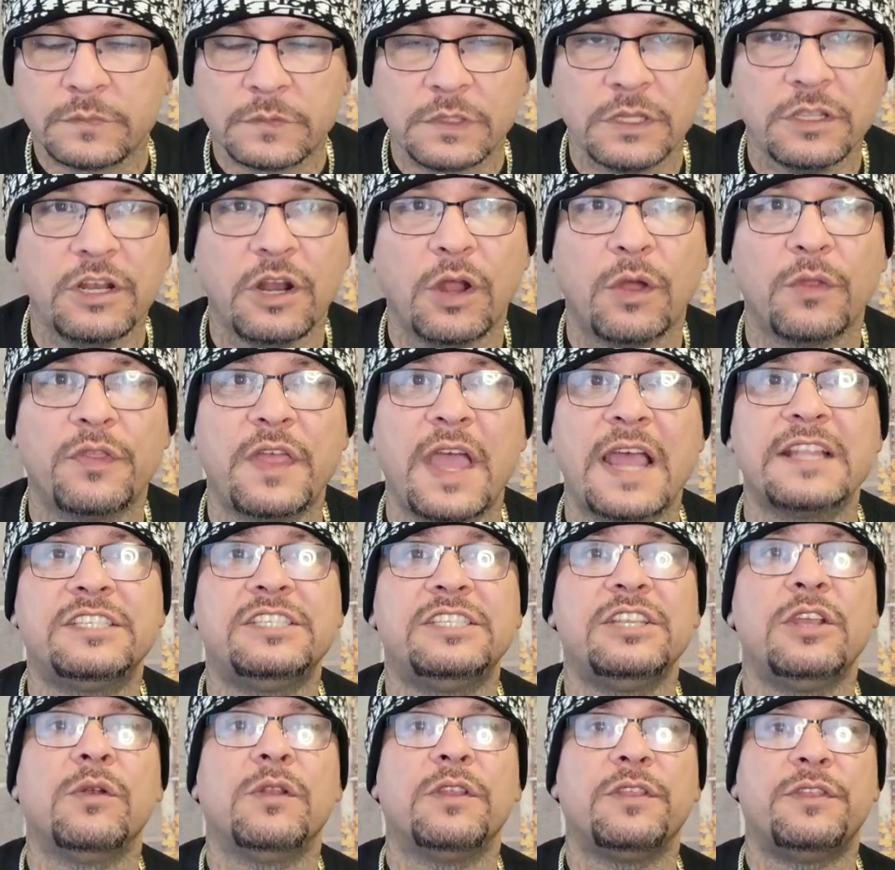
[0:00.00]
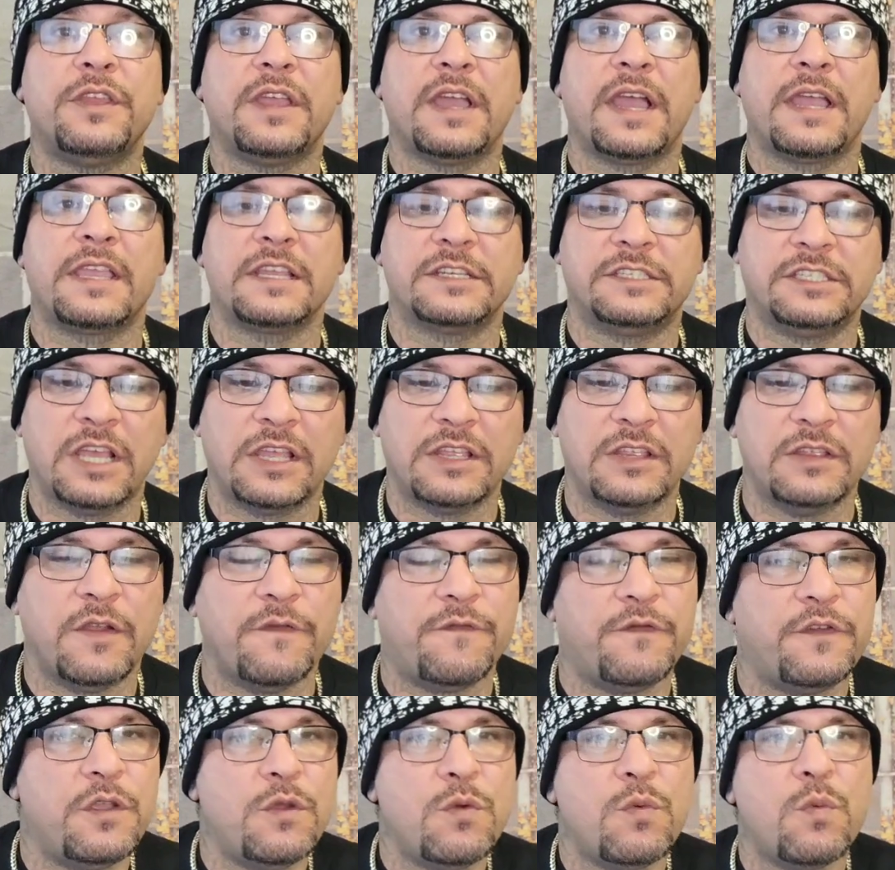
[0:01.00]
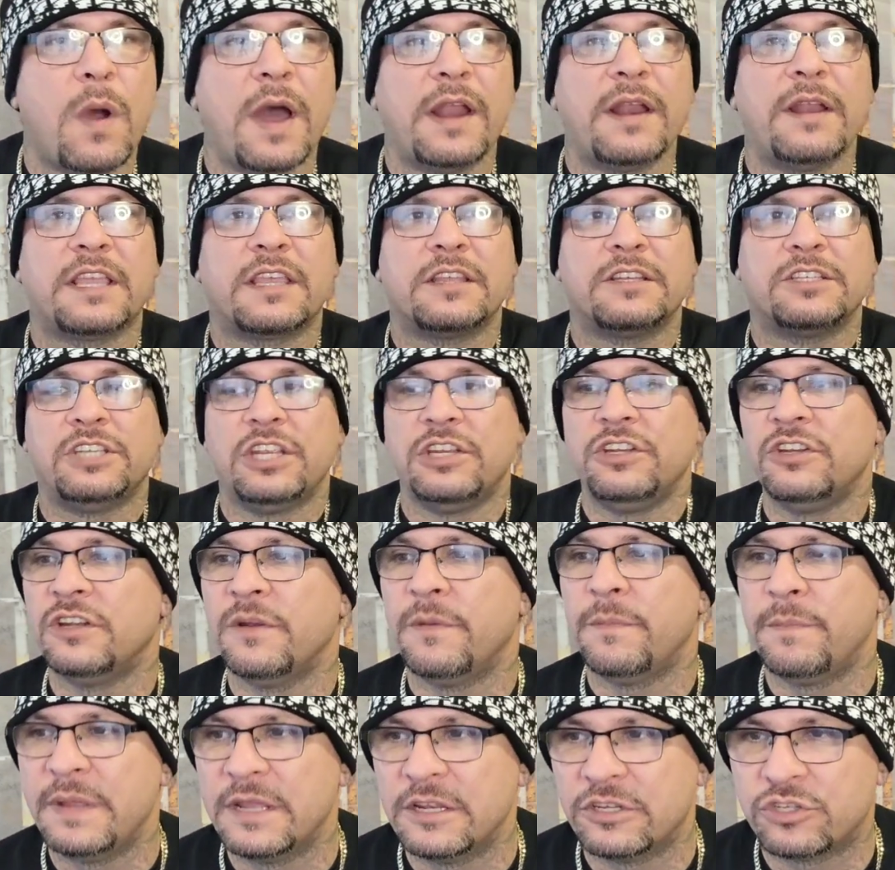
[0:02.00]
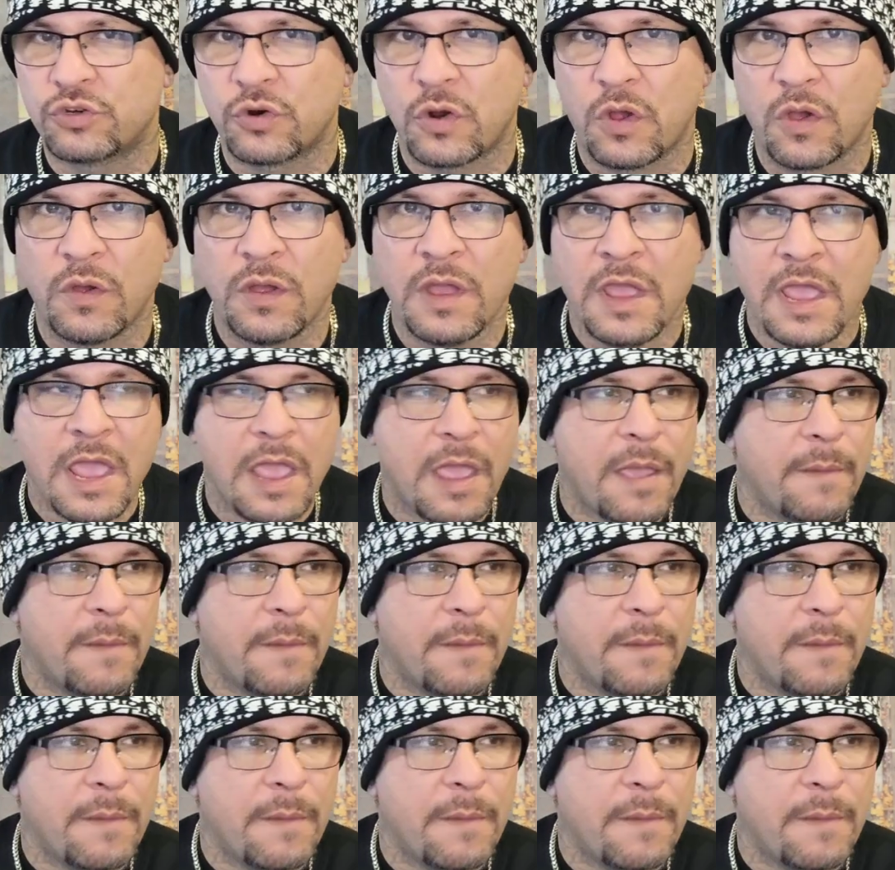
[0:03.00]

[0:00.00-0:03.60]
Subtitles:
You know, that's the only thing I could tell you. If you want to continue to be a troll